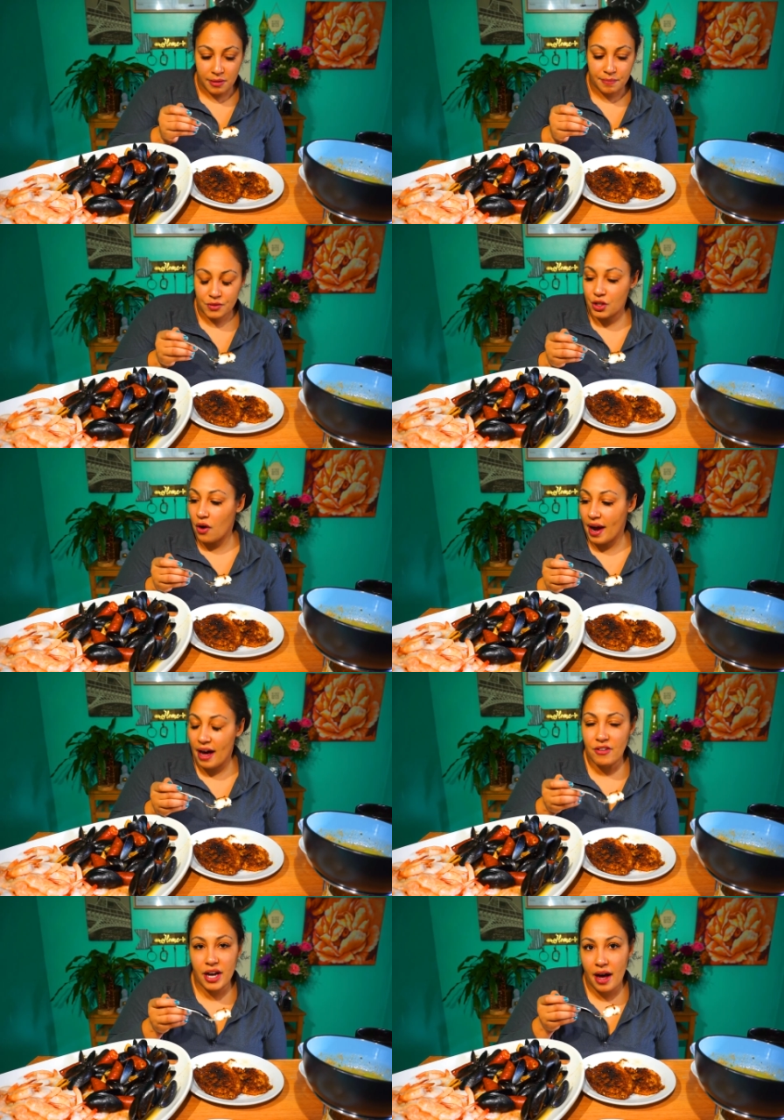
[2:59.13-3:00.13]
You know, I
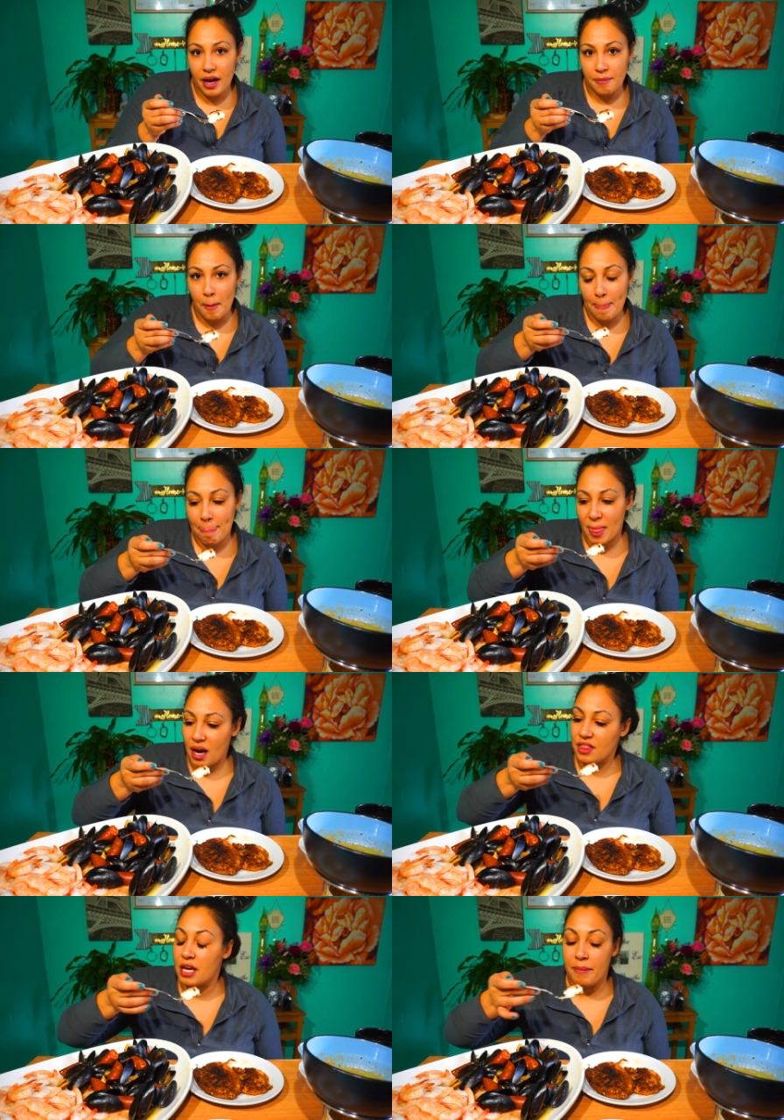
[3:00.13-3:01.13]
haven't had, I
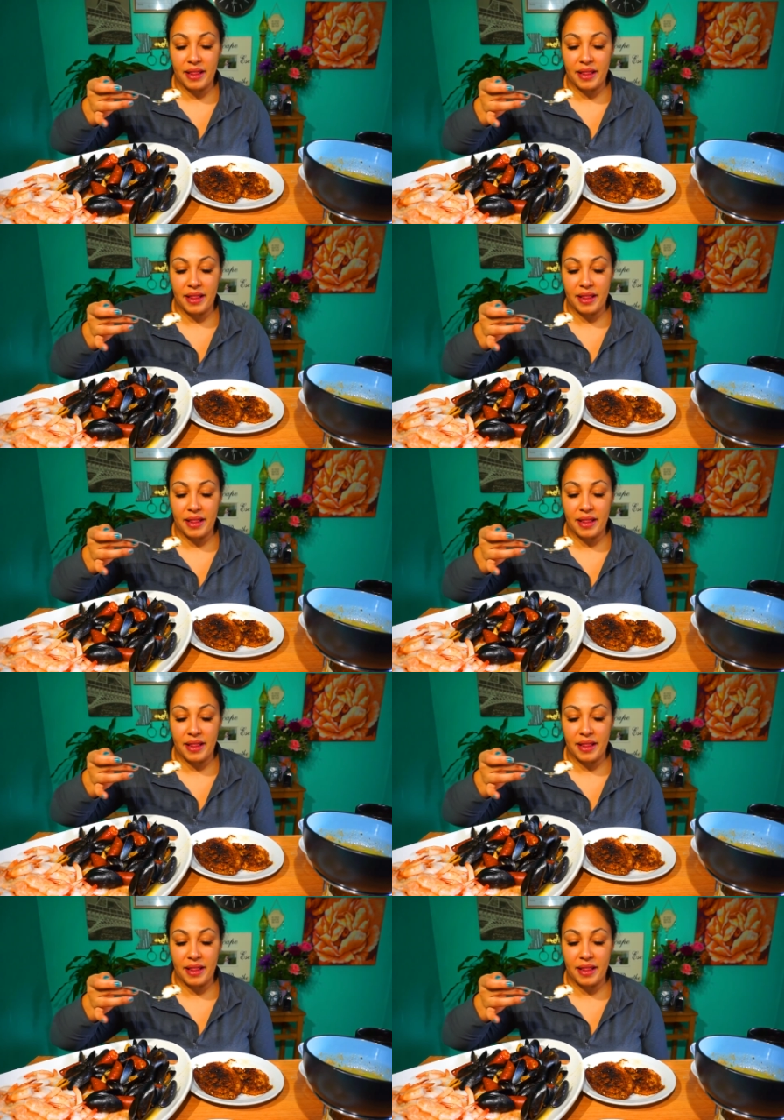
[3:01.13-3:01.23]
think my